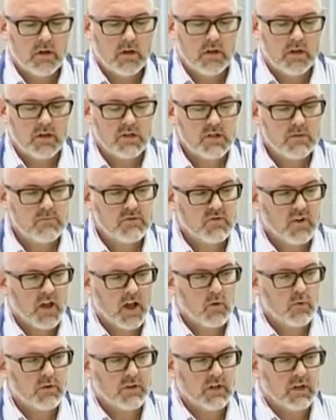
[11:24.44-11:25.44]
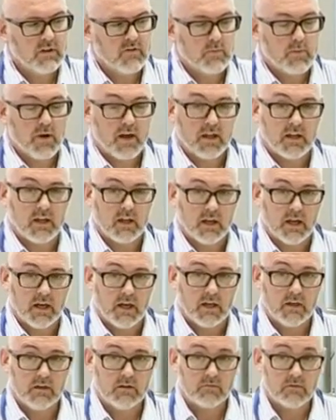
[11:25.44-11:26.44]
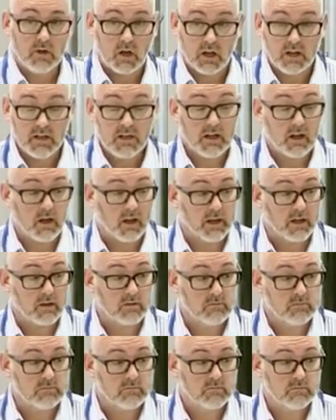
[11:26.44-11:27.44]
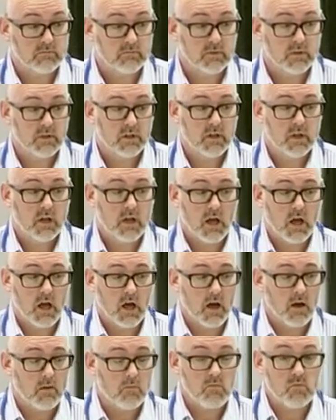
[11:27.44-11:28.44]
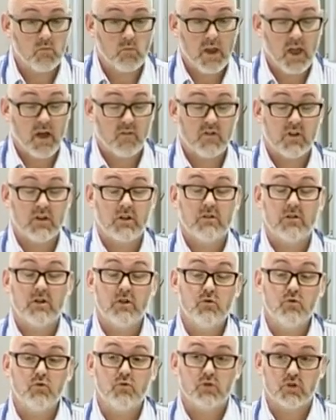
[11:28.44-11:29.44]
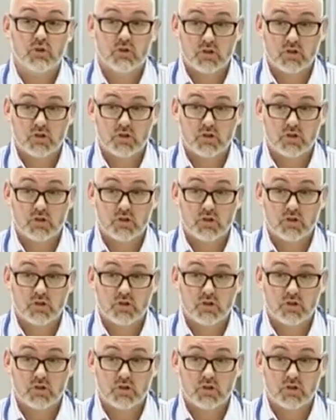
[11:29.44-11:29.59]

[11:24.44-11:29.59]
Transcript: In terms of how we deliver pain care clinically, we have a huge